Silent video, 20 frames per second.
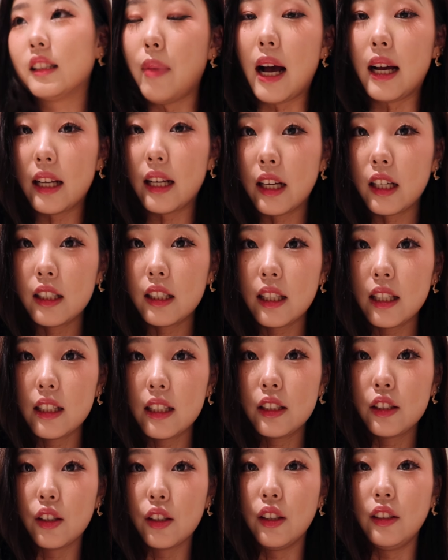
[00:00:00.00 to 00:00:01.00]
bad hair
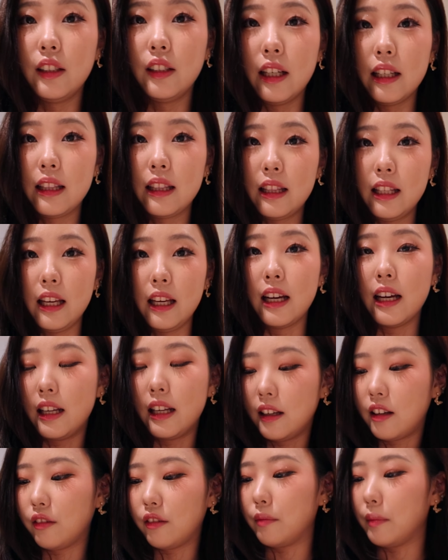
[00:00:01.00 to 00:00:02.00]
days are like the
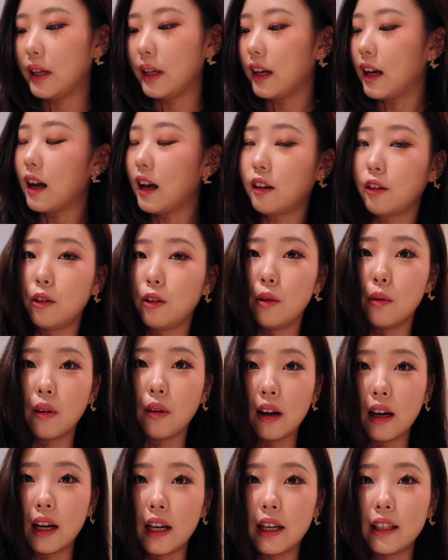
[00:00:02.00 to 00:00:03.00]
end of me. I don't know
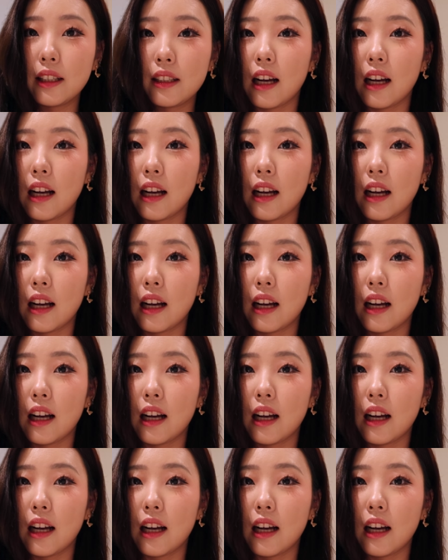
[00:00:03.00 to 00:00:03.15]
why.